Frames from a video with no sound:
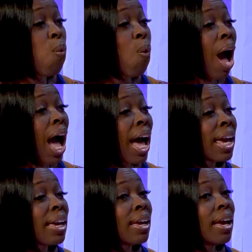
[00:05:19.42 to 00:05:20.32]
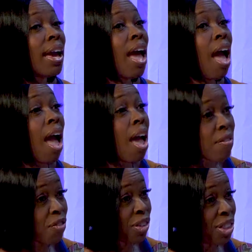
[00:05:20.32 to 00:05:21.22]
Why
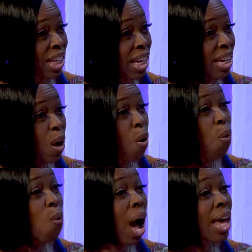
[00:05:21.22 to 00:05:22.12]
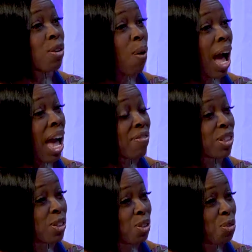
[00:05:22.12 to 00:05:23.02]
everything? Why do I have
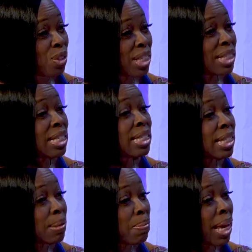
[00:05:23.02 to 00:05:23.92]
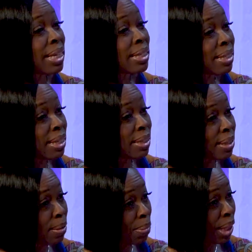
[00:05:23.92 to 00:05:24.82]
to do this? This doesn't make
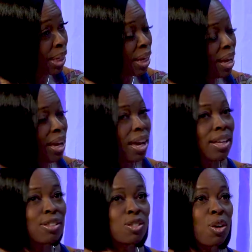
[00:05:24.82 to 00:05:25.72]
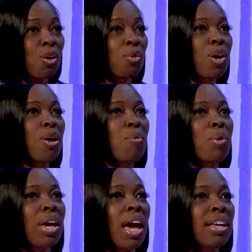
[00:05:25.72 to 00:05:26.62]
sense to me. And so
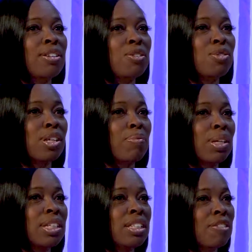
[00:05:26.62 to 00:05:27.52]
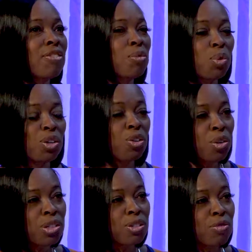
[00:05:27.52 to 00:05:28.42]
we had to do something different with
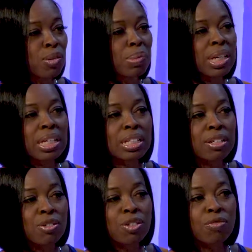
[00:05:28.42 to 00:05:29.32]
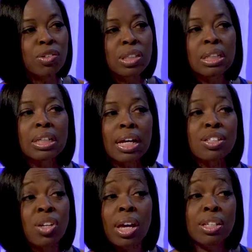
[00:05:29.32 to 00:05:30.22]
Christopher because Christopher didn't
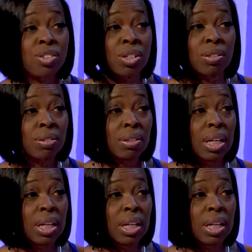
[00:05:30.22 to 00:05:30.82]
like change either.